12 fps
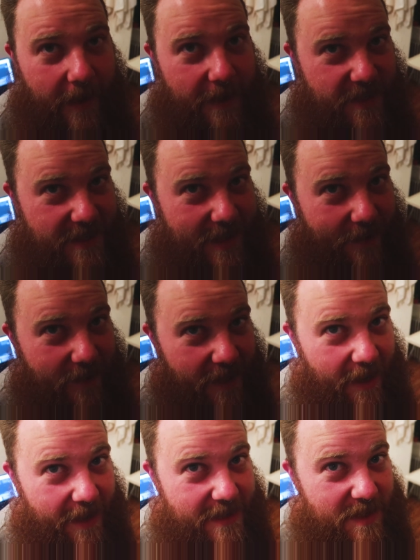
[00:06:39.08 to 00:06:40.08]
And she's having
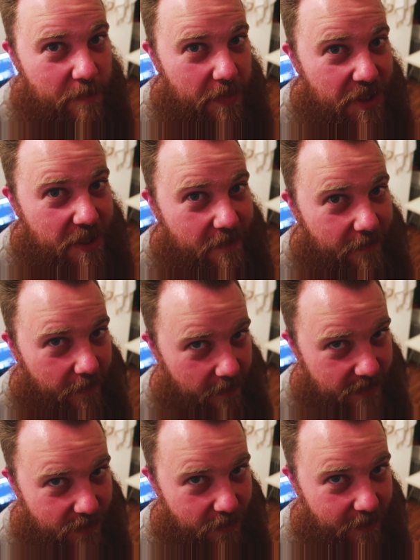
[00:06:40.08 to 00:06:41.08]
an exhibition very
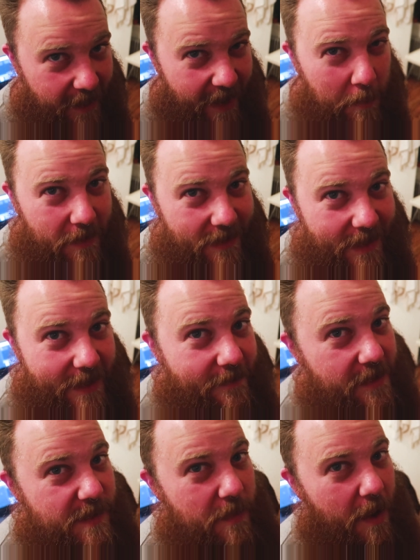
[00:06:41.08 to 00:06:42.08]
soon, and I believe
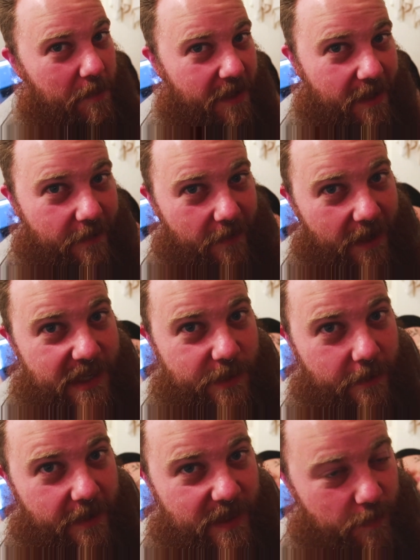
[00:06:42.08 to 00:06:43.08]
this might be an invite to
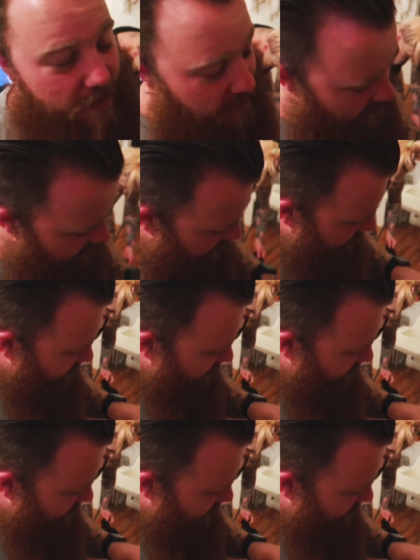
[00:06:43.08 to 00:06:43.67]
her exhibition.